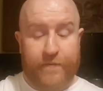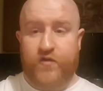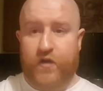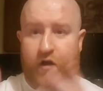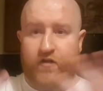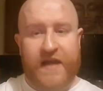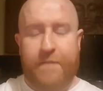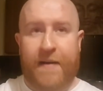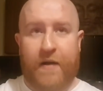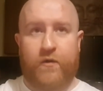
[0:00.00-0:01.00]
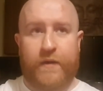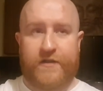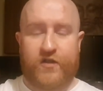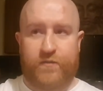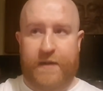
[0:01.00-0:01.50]
So you've got £10 a
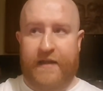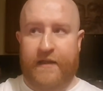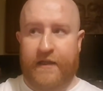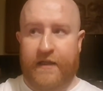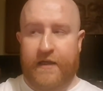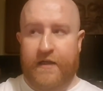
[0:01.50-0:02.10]
week to spend.